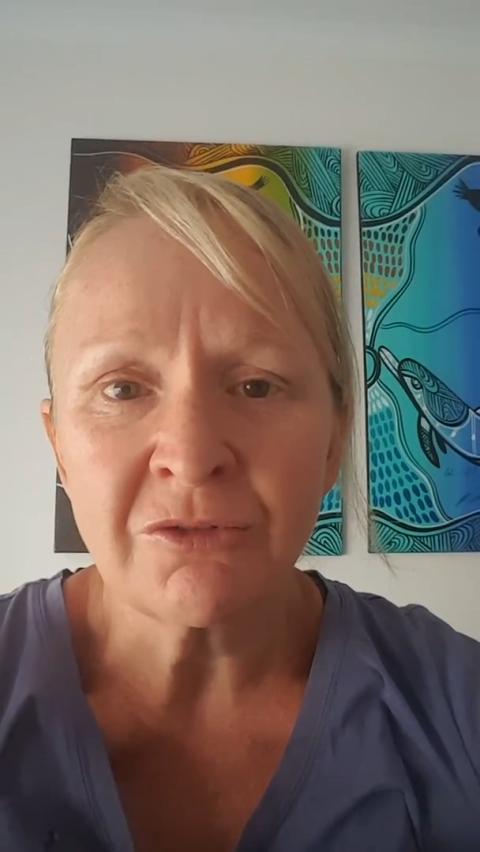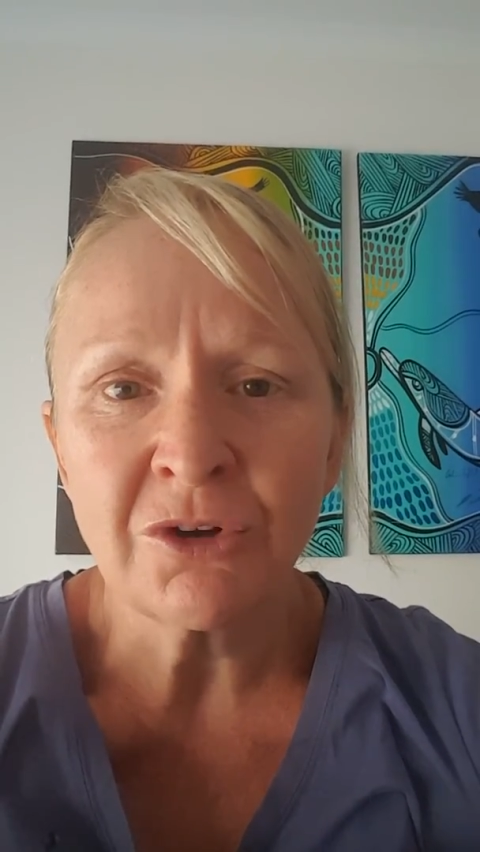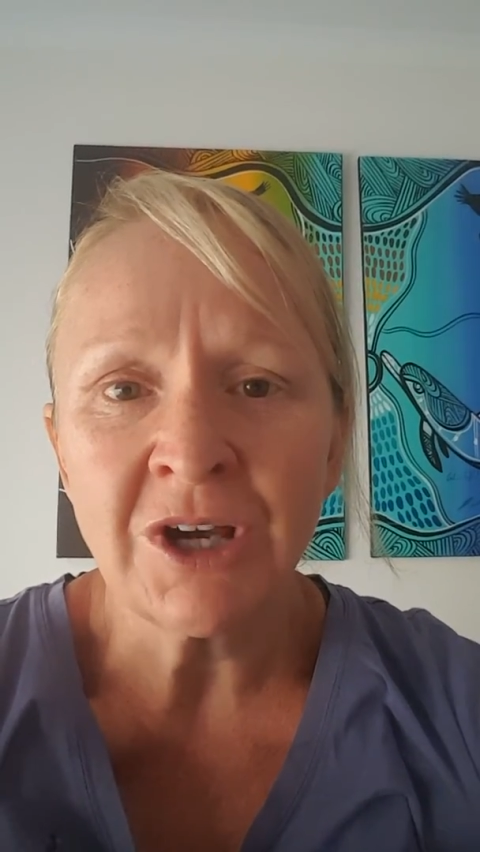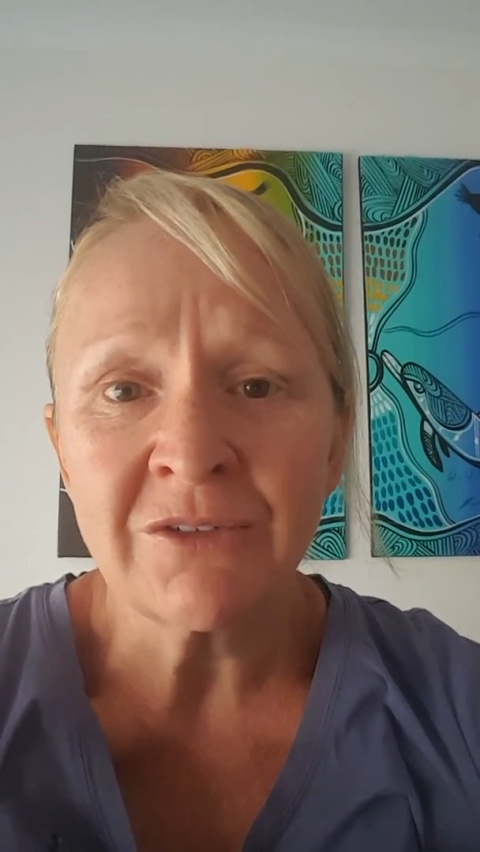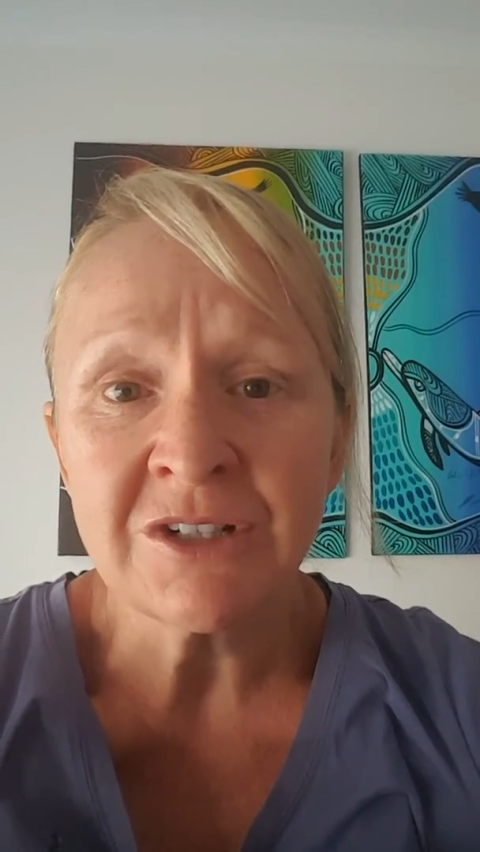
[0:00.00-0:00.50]

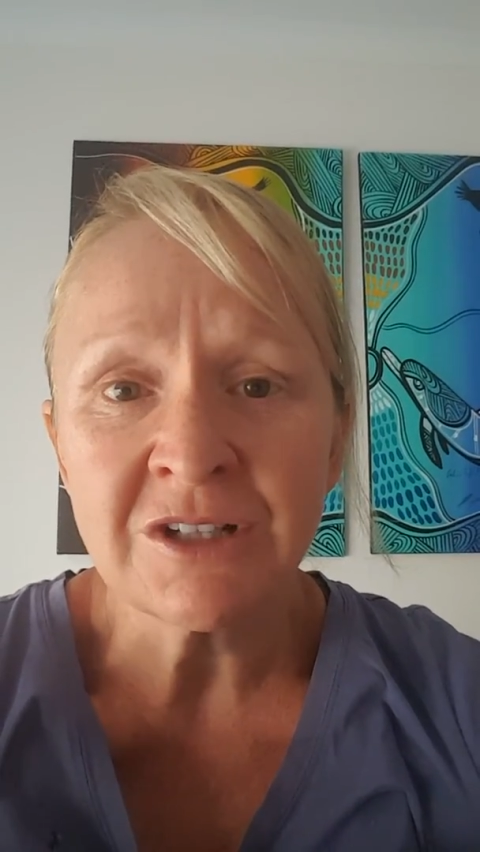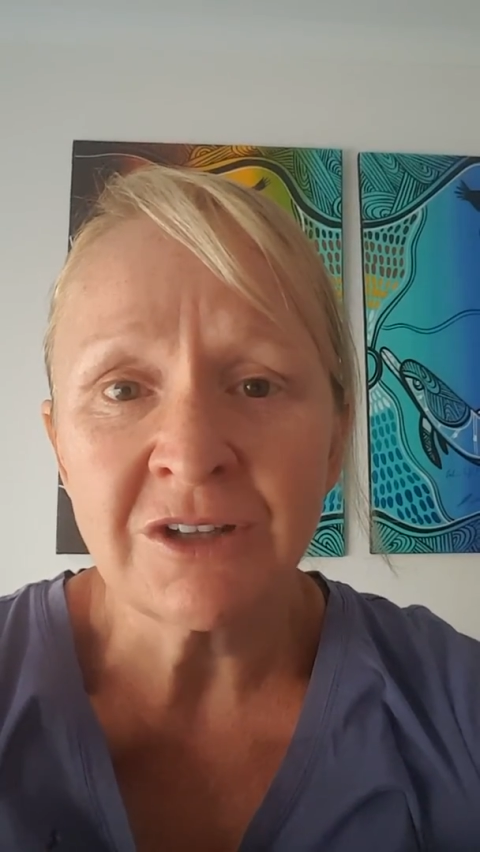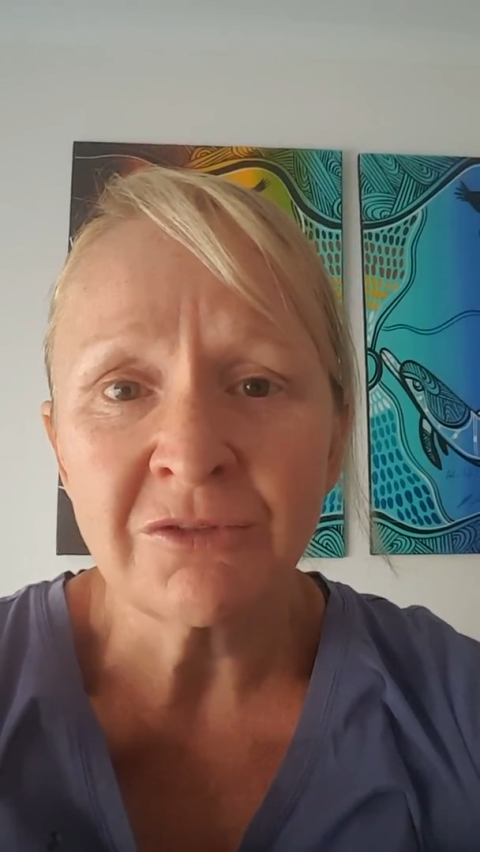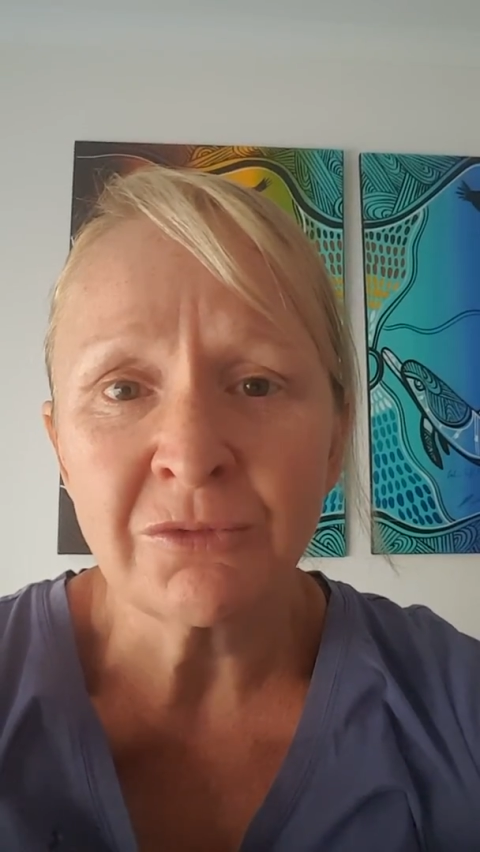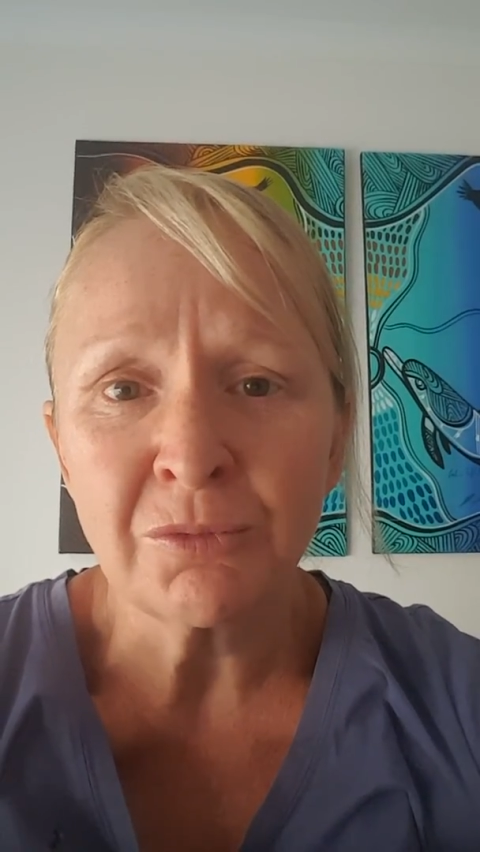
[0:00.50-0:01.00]
not having to
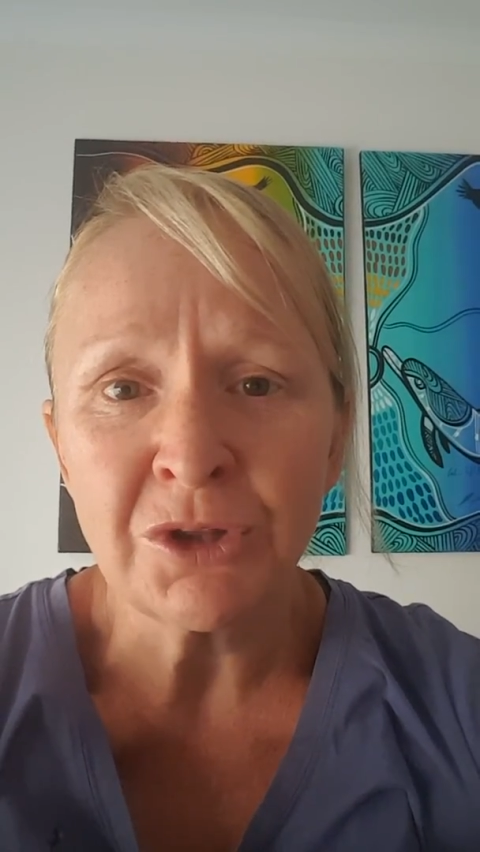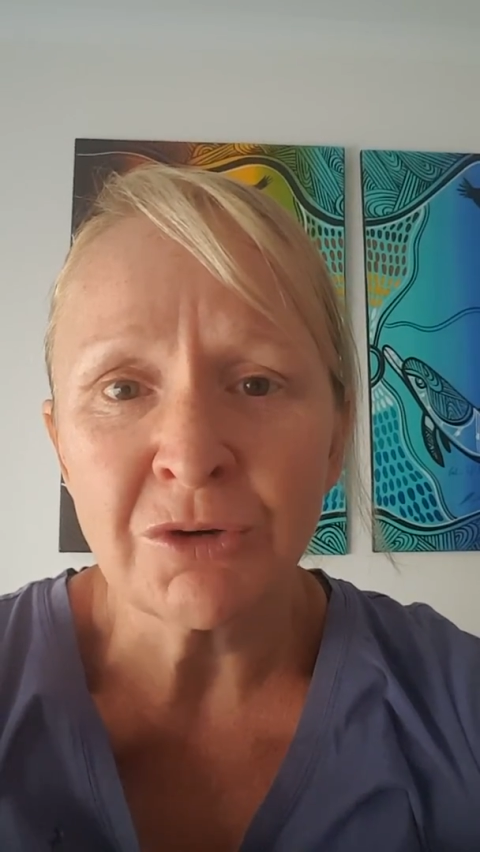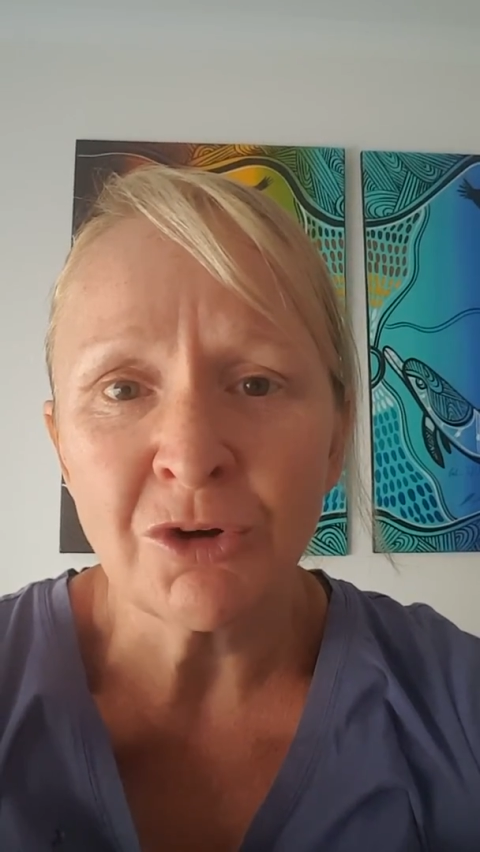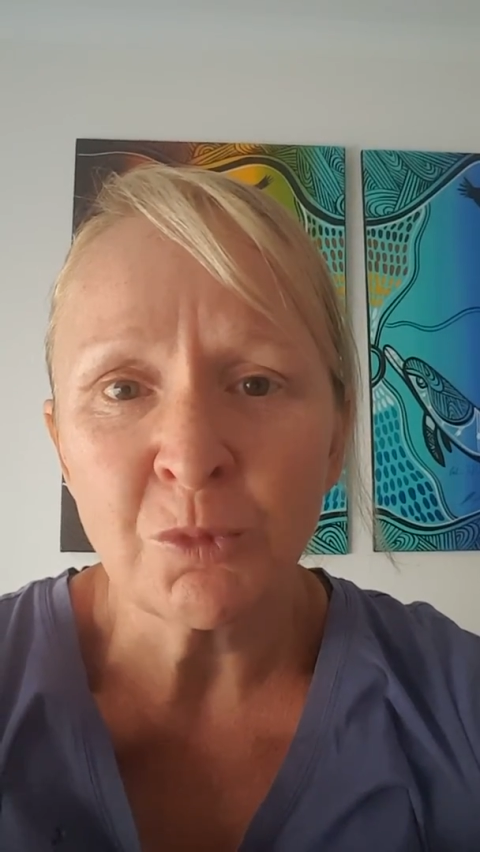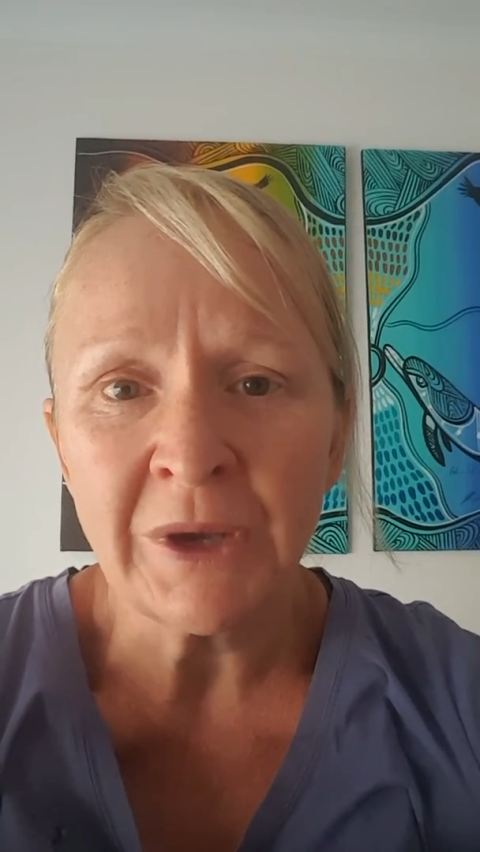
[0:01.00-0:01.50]
live with
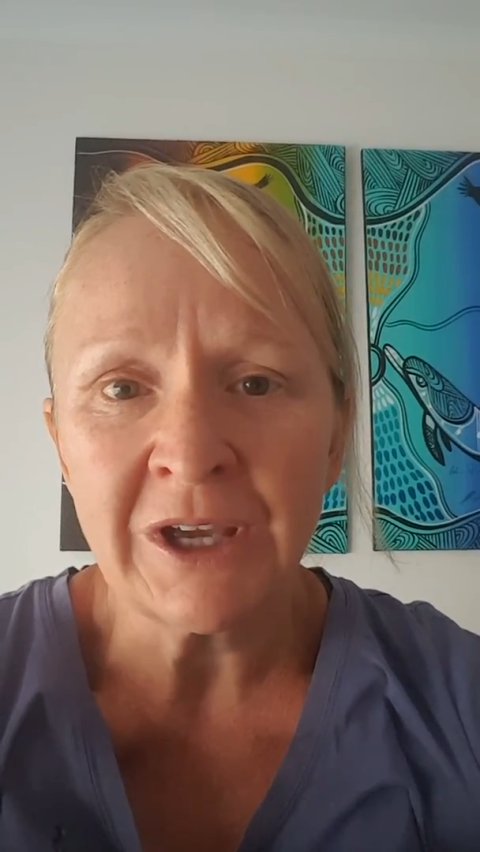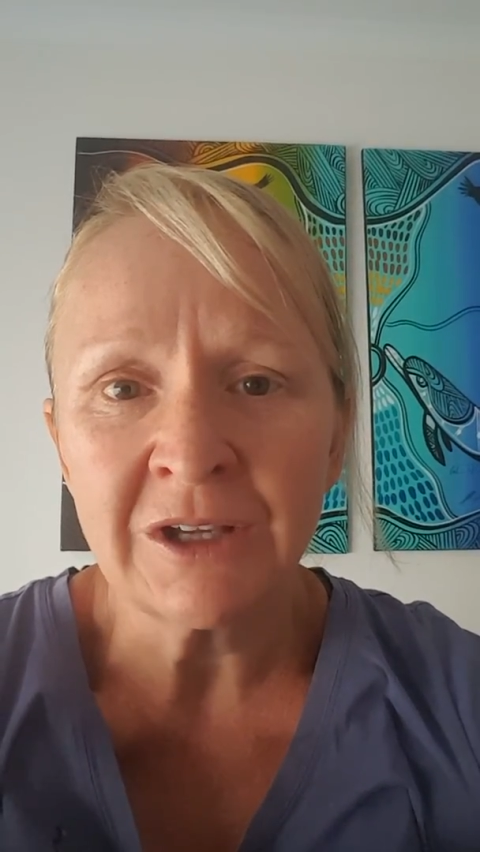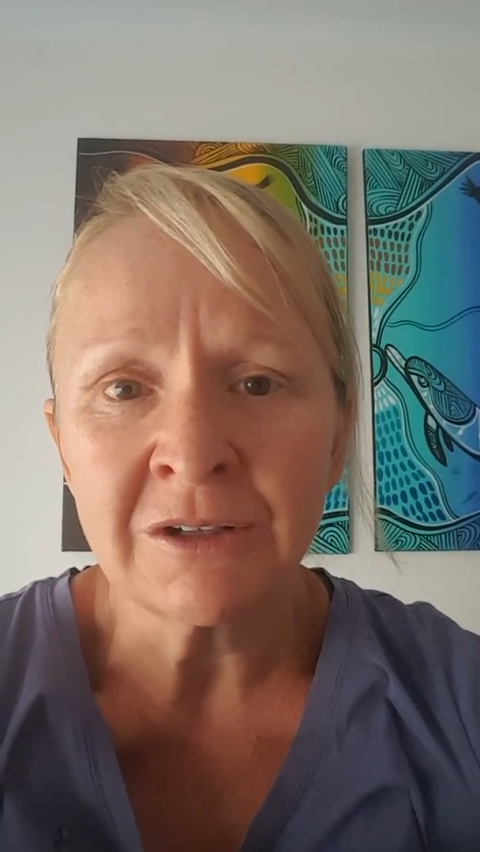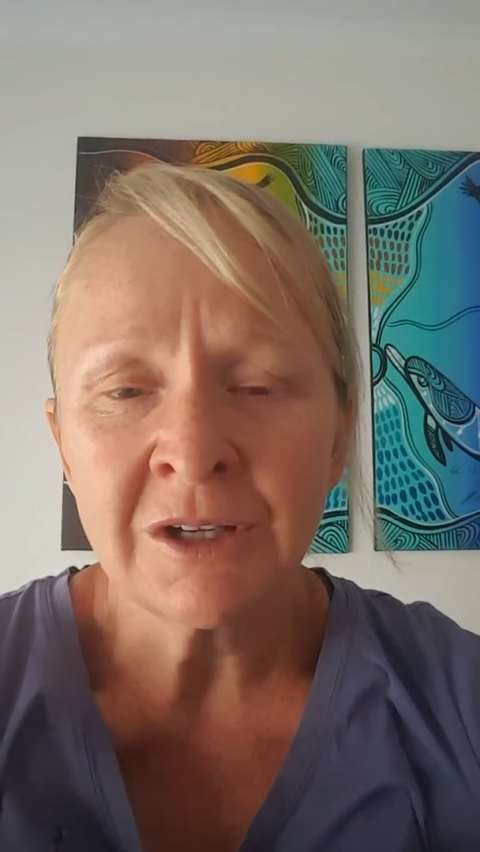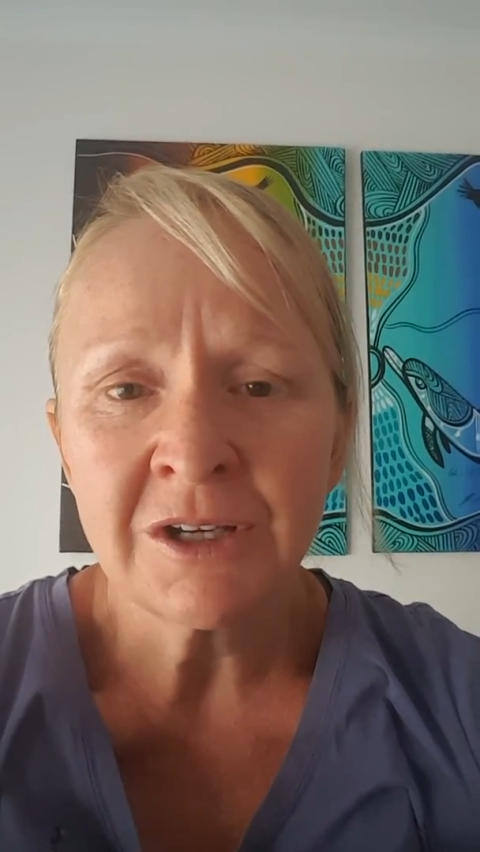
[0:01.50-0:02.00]
your old pain,